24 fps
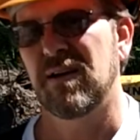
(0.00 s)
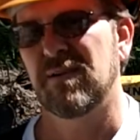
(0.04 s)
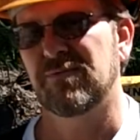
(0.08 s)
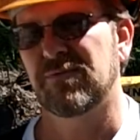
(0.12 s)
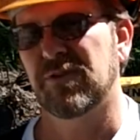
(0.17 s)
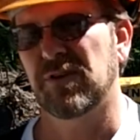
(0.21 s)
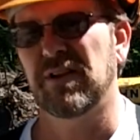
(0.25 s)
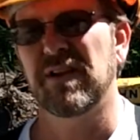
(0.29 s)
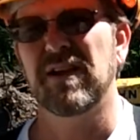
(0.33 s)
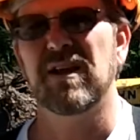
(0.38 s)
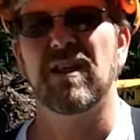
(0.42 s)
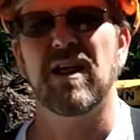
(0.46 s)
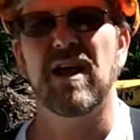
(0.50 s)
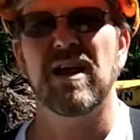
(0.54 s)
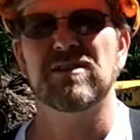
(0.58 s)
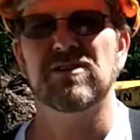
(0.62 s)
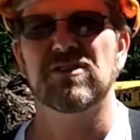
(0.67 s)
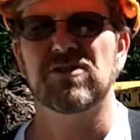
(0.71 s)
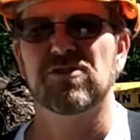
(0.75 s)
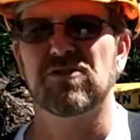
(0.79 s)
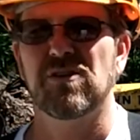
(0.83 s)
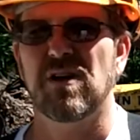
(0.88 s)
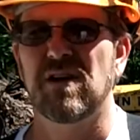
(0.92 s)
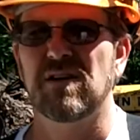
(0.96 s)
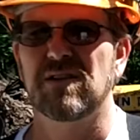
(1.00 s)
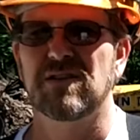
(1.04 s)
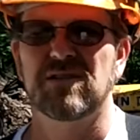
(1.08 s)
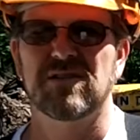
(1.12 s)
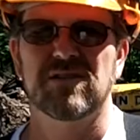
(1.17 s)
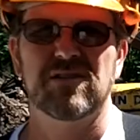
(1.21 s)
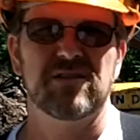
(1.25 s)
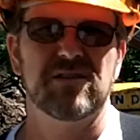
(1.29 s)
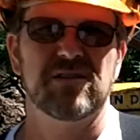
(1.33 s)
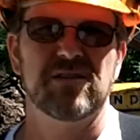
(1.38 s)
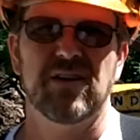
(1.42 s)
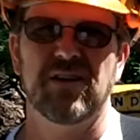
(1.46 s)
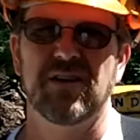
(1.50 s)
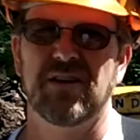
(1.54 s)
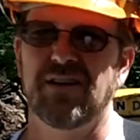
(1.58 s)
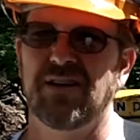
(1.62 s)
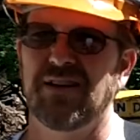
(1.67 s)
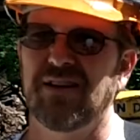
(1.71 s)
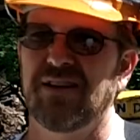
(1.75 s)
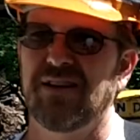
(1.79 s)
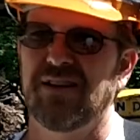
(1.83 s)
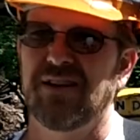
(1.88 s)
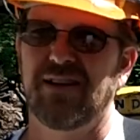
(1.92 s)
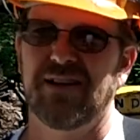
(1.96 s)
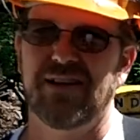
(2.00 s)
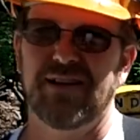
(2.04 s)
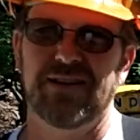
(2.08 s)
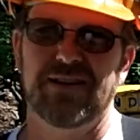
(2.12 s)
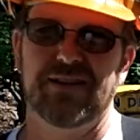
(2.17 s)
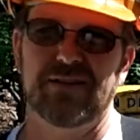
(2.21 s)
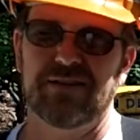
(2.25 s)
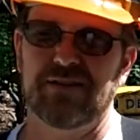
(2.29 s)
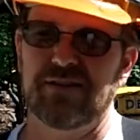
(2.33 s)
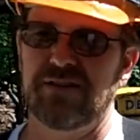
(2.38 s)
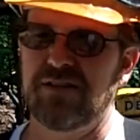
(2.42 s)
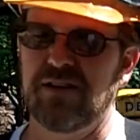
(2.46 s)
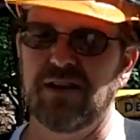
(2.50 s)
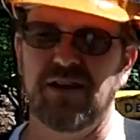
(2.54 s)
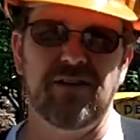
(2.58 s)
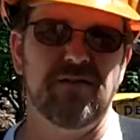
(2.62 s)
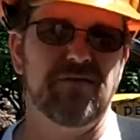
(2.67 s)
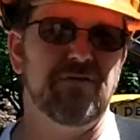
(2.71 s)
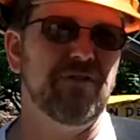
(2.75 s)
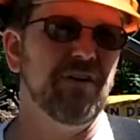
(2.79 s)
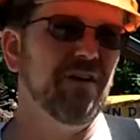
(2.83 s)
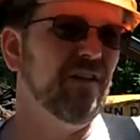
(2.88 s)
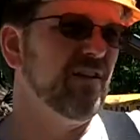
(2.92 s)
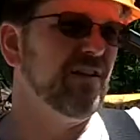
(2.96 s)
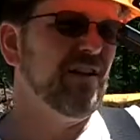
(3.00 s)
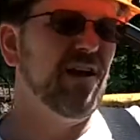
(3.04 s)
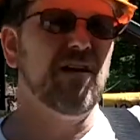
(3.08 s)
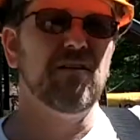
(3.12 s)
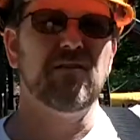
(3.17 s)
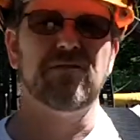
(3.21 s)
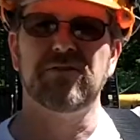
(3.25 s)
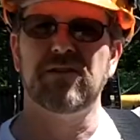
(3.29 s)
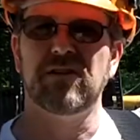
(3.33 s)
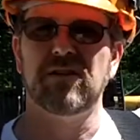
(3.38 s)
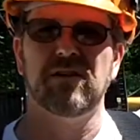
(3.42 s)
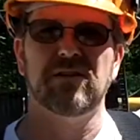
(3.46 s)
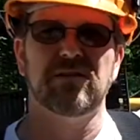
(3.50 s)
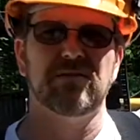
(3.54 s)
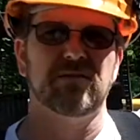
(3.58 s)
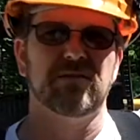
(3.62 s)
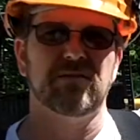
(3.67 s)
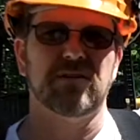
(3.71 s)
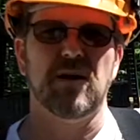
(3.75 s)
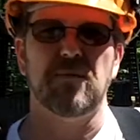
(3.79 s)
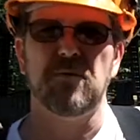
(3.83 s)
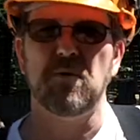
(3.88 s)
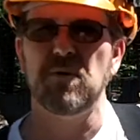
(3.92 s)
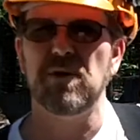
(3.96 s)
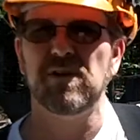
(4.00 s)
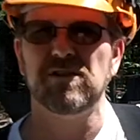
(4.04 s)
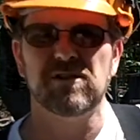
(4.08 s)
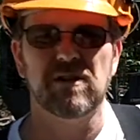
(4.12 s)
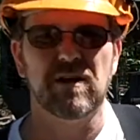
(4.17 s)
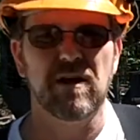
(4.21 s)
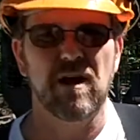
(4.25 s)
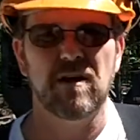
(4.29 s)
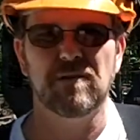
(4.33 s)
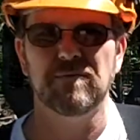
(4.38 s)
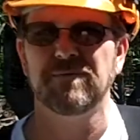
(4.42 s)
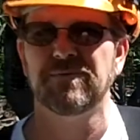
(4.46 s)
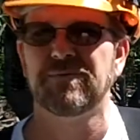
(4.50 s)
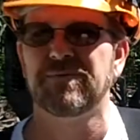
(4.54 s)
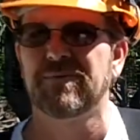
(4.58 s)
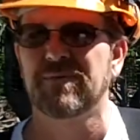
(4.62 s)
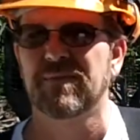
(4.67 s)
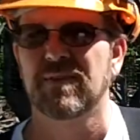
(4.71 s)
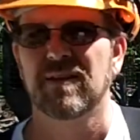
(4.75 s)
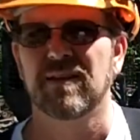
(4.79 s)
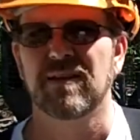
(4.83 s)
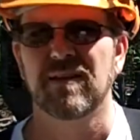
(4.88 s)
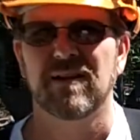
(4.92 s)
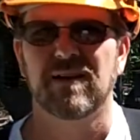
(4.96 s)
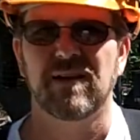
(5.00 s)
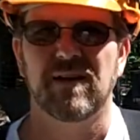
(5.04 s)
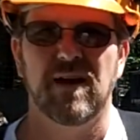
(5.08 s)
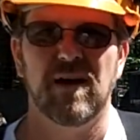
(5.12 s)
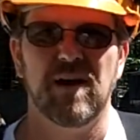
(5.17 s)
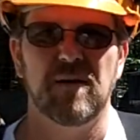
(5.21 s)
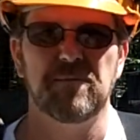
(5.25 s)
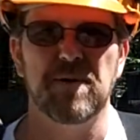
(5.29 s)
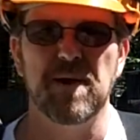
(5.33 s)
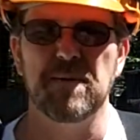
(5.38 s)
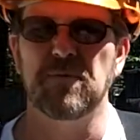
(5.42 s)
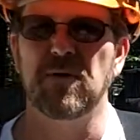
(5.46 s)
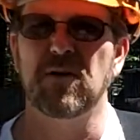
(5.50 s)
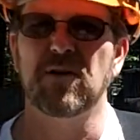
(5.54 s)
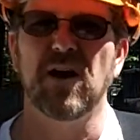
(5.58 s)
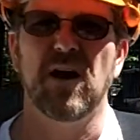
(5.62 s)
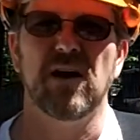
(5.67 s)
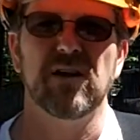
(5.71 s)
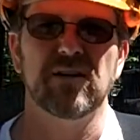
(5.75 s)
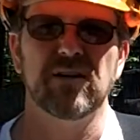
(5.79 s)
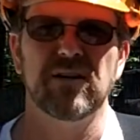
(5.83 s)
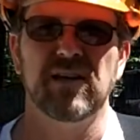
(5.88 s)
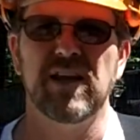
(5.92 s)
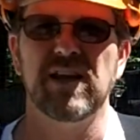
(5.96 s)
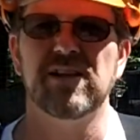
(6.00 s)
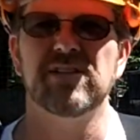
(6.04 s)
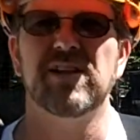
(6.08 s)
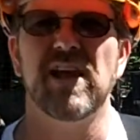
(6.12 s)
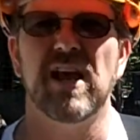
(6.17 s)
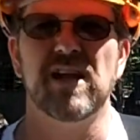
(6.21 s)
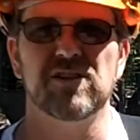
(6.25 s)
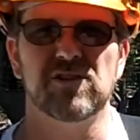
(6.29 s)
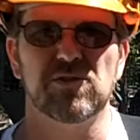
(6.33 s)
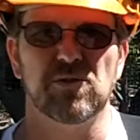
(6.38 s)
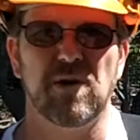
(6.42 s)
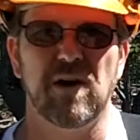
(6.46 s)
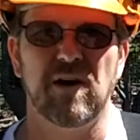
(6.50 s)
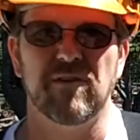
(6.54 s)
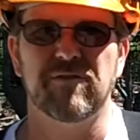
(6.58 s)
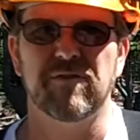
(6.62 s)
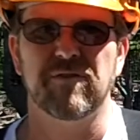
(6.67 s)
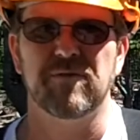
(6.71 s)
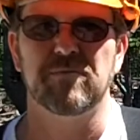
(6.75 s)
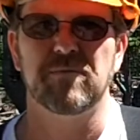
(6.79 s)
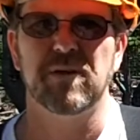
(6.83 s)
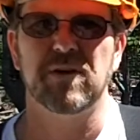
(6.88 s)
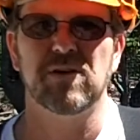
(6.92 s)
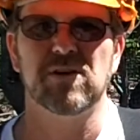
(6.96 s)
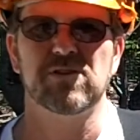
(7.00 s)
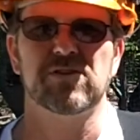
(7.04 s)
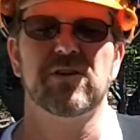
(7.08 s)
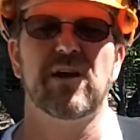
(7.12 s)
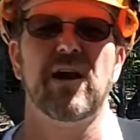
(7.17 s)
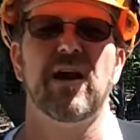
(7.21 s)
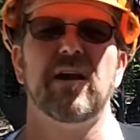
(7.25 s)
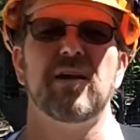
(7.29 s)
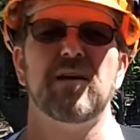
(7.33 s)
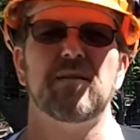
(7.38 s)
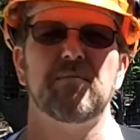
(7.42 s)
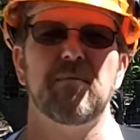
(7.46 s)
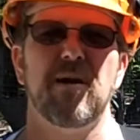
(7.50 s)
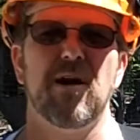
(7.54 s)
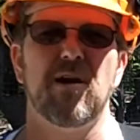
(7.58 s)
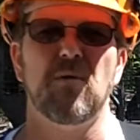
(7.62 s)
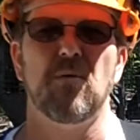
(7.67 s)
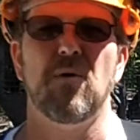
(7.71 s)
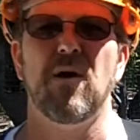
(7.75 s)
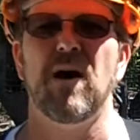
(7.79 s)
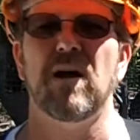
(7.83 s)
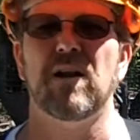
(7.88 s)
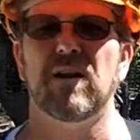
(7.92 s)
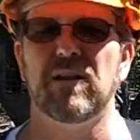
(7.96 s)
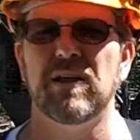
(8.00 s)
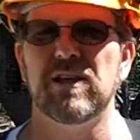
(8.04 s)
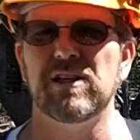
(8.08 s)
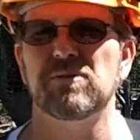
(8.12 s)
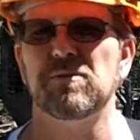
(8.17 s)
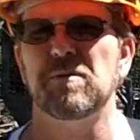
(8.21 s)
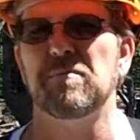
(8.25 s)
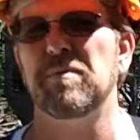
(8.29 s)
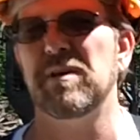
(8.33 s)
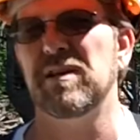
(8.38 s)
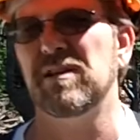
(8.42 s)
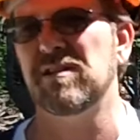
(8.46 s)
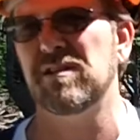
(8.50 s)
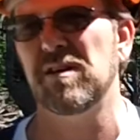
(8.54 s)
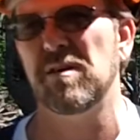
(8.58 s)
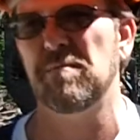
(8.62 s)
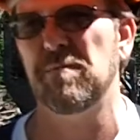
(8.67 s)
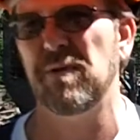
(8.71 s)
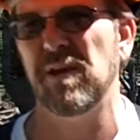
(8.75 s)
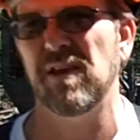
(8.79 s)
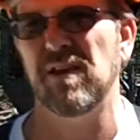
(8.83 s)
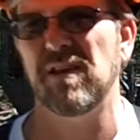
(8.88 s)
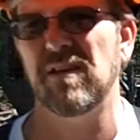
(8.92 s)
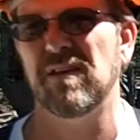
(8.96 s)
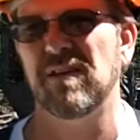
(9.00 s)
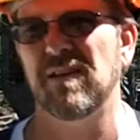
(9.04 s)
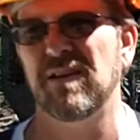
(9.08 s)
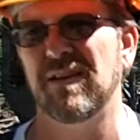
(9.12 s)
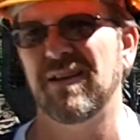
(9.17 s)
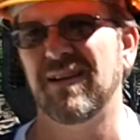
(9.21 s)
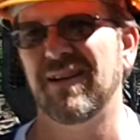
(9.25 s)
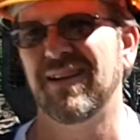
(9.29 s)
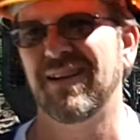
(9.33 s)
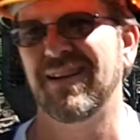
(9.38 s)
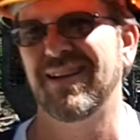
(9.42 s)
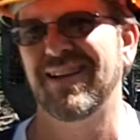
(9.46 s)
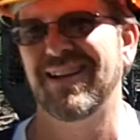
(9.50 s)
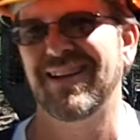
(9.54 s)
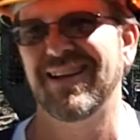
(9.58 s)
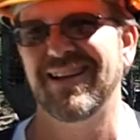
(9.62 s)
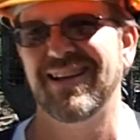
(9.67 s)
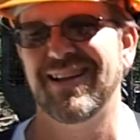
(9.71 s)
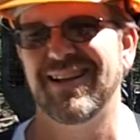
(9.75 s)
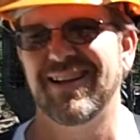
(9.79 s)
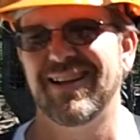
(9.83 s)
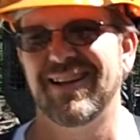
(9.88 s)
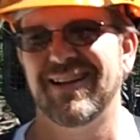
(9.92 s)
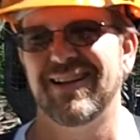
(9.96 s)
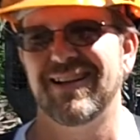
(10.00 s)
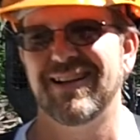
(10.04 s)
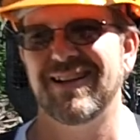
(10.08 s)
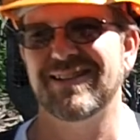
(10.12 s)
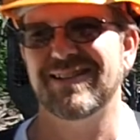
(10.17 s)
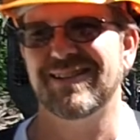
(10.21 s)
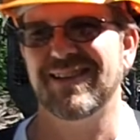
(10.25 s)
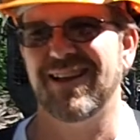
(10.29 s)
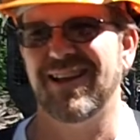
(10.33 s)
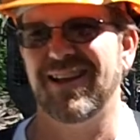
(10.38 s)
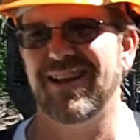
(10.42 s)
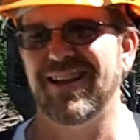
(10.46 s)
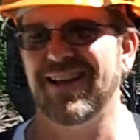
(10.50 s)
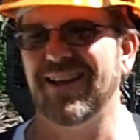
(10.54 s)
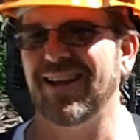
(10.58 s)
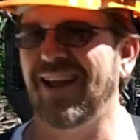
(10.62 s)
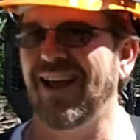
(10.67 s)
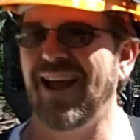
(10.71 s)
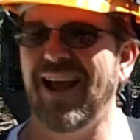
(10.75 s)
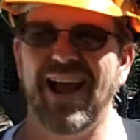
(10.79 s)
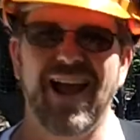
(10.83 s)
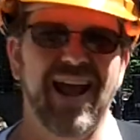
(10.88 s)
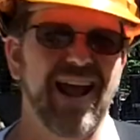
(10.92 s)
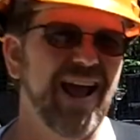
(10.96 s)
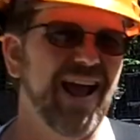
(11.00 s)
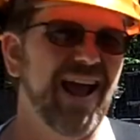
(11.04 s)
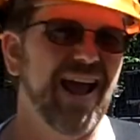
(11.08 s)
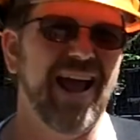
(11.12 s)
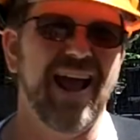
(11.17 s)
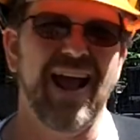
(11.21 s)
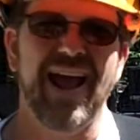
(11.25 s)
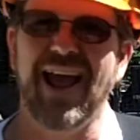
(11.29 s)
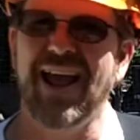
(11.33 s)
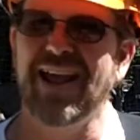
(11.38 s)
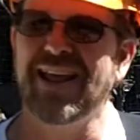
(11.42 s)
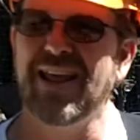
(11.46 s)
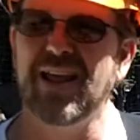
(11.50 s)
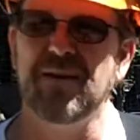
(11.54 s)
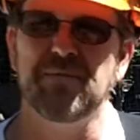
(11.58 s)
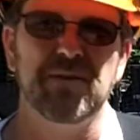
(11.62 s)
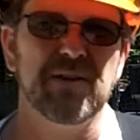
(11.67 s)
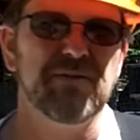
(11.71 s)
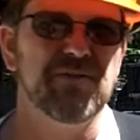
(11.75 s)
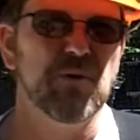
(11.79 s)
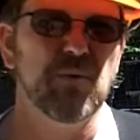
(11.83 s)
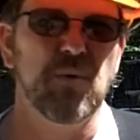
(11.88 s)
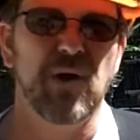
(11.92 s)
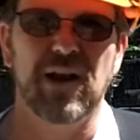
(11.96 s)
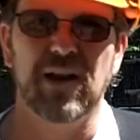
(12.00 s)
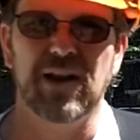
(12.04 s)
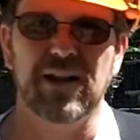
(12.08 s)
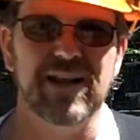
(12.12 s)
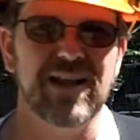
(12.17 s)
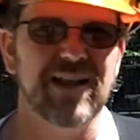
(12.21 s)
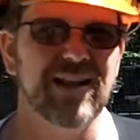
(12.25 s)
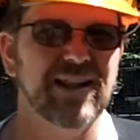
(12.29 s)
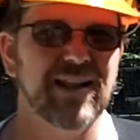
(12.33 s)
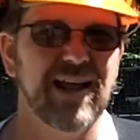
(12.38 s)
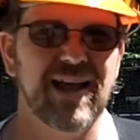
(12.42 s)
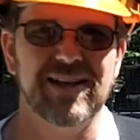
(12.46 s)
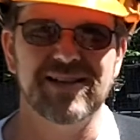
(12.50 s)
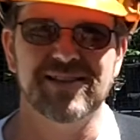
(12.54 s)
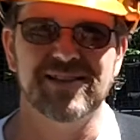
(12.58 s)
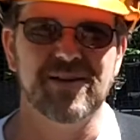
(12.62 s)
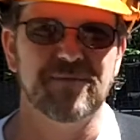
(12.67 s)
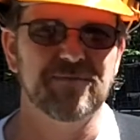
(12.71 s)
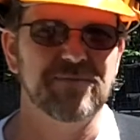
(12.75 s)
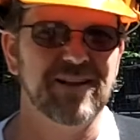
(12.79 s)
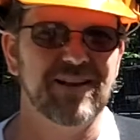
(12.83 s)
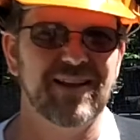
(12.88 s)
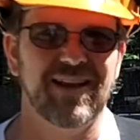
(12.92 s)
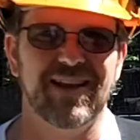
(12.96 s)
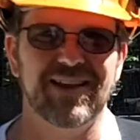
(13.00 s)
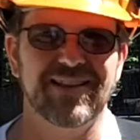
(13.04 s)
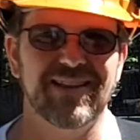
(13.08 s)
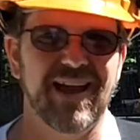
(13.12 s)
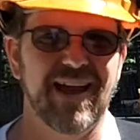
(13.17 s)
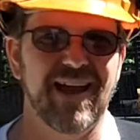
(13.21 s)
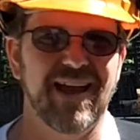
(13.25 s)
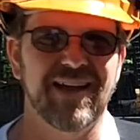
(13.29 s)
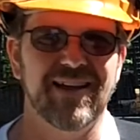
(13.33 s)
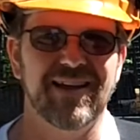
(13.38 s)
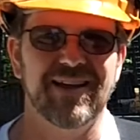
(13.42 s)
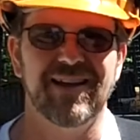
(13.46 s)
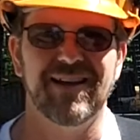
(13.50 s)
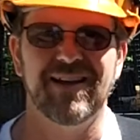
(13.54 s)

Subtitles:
For legalizing drugs, you've seen in Philadelphia a couple weeks ago, people cutting kids' heads off because they're high on marijuana laced with PCP. It's like, I can't believe you want to legalize something like that.